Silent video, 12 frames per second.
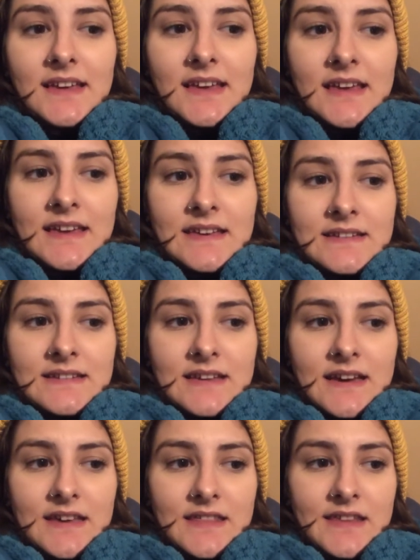And
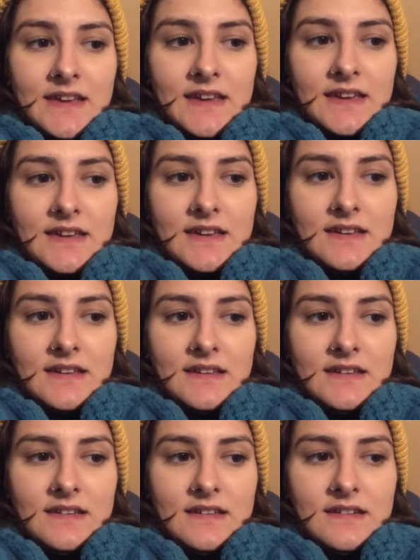I think
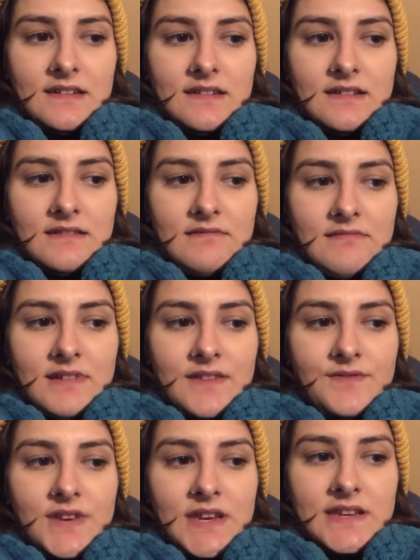
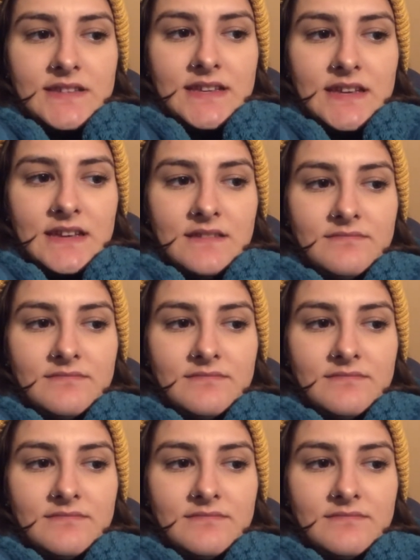I've needed to